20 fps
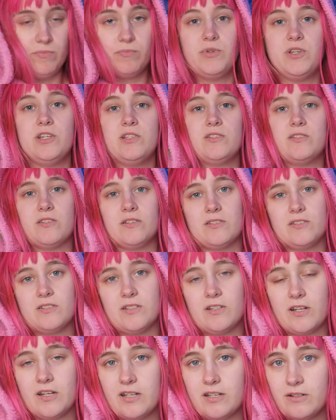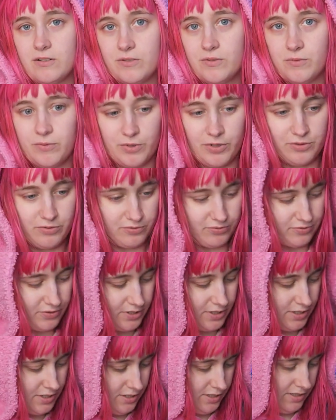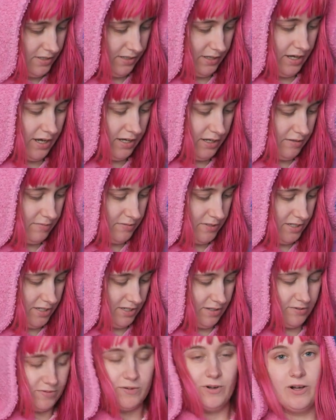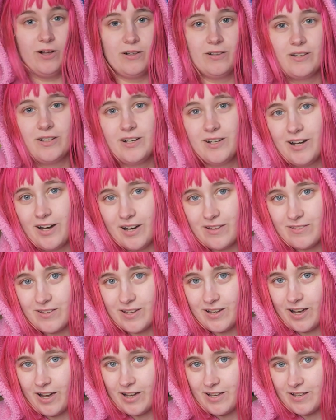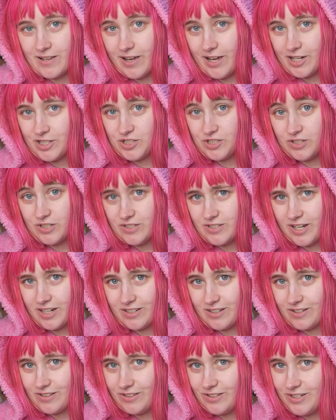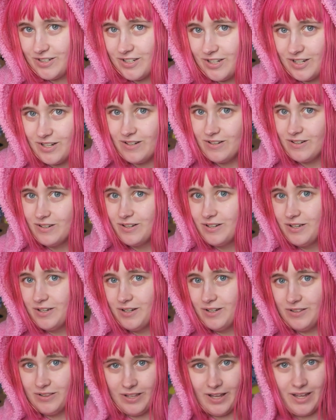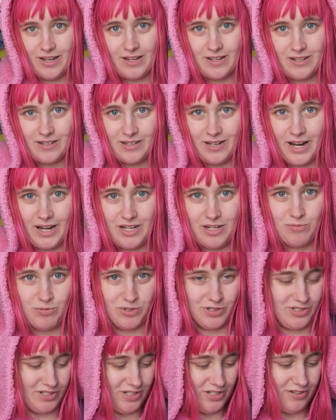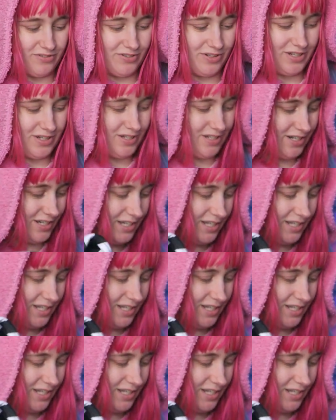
pizza tonight with the guy I'm dating. Well, I think I actually technically did like 90% of it.